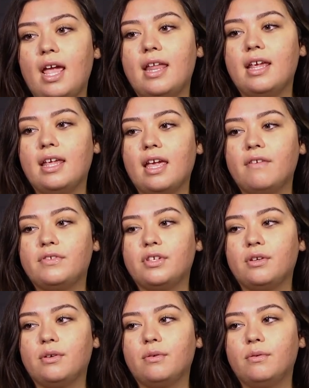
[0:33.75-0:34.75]
And it gives
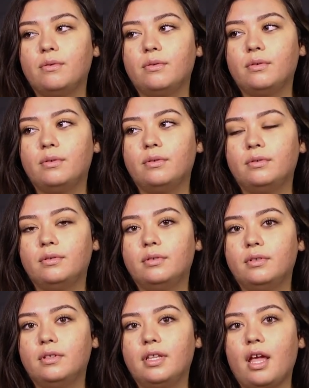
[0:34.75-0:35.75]
you
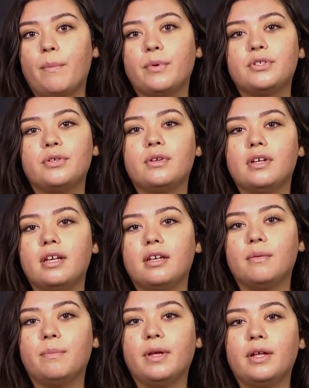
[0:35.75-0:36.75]
the opportunity
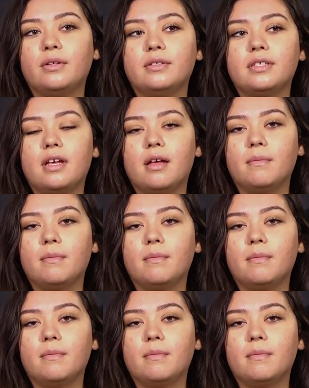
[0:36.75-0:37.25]
to build